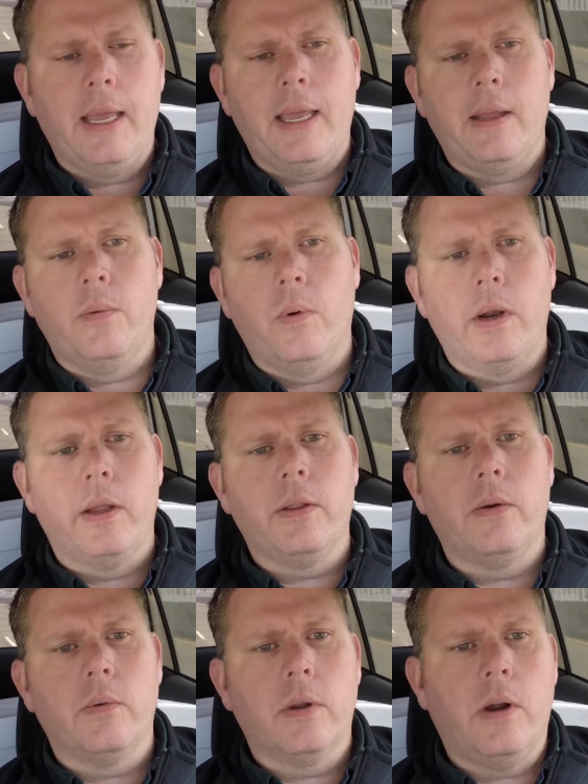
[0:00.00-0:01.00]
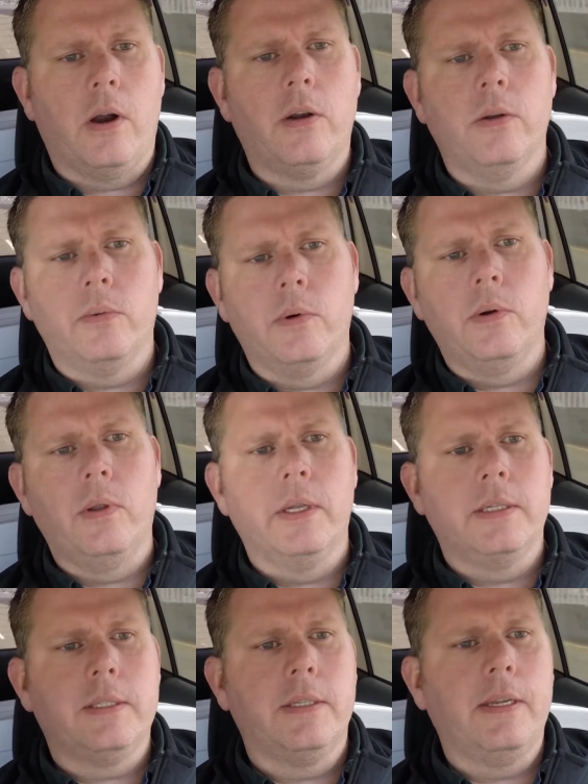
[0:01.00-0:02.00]
And one other cardinal
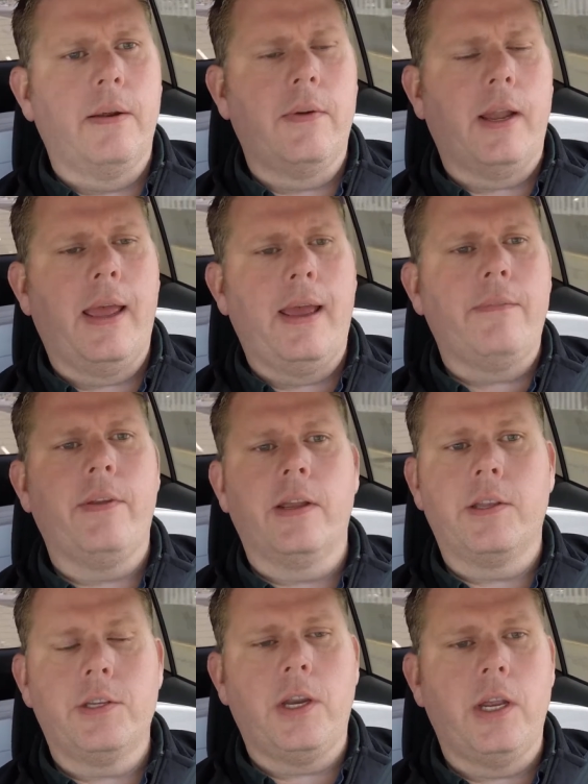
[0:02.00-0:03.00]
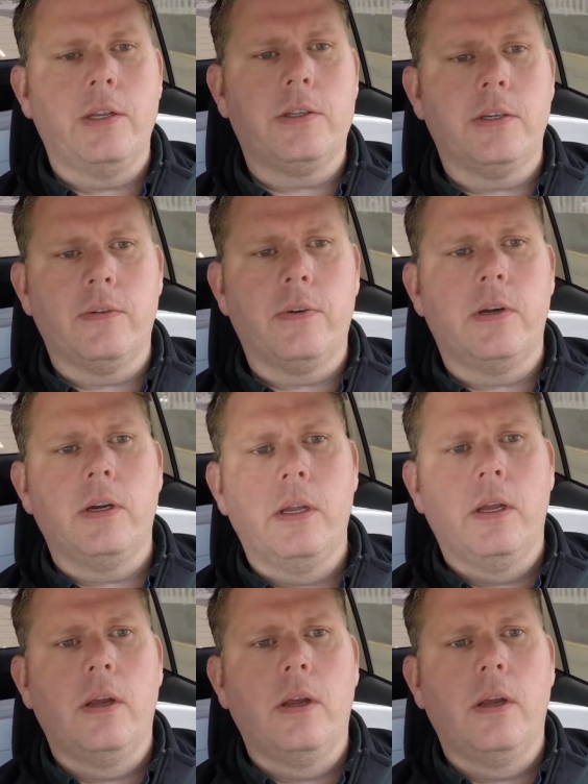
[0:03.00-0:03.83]
rule is never to have an Exchange server